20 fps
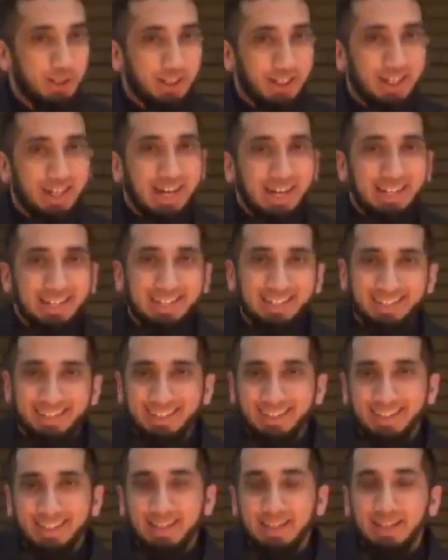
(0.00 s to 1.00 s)
so the, guy,
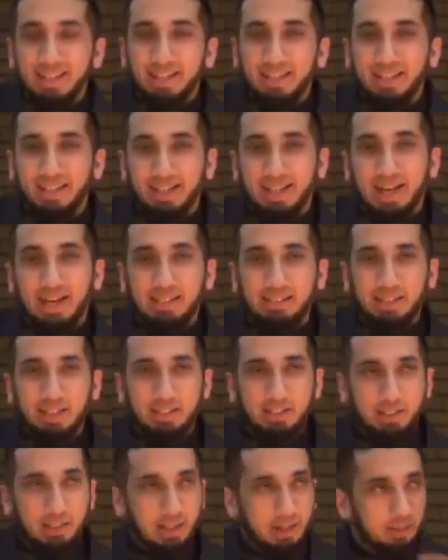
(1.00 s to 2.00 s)
the guy
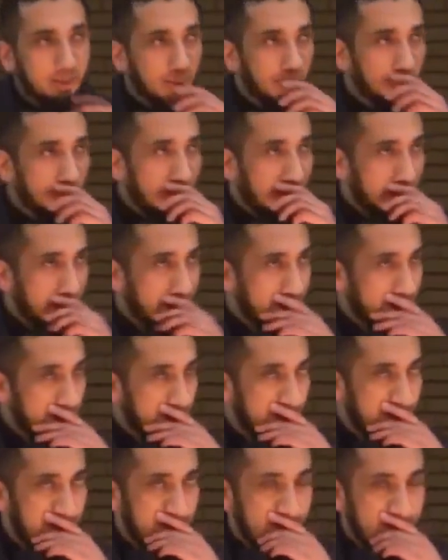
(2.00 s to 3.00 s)
says to him, you're right.
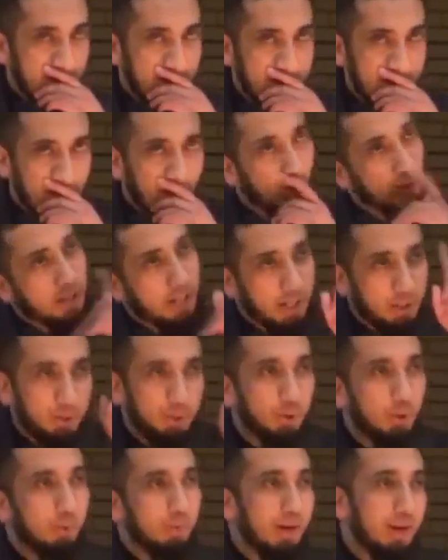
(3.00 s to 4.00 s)
Uh, okay,
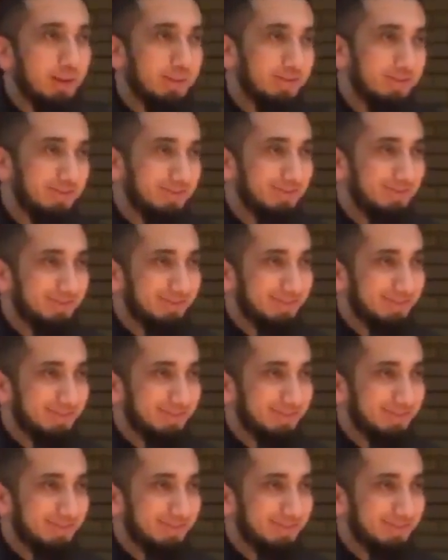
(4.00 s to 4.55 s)
it's Nouman.